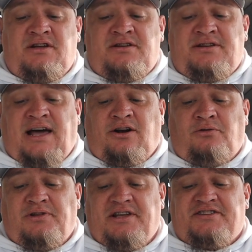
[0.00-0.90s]
Not
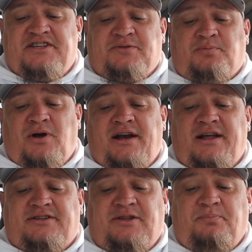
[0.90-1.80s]
only is this
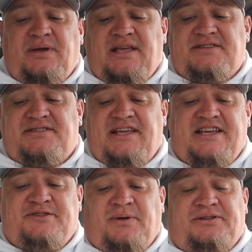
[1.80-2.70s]
product the bee's
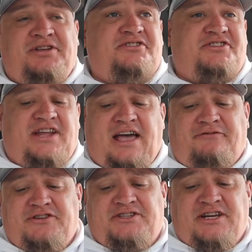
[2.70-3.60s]
knees, but their
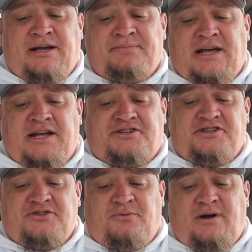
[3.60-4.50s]
staff is top notch
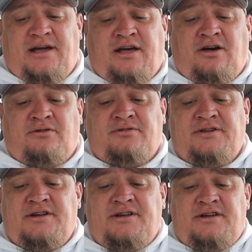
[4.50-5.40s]
as well.
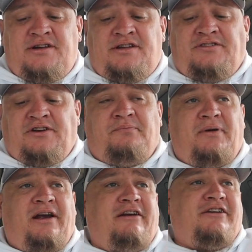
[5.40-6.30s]
They're
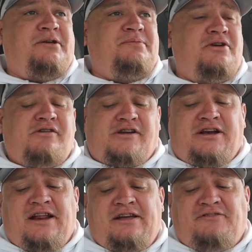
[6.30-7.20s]
very
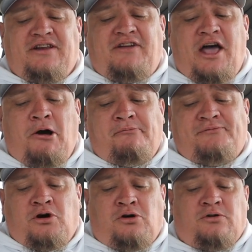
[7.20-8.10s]
communicative and
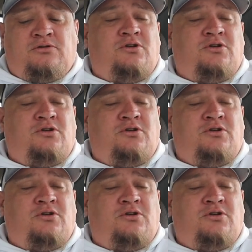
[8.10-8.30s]
helpful.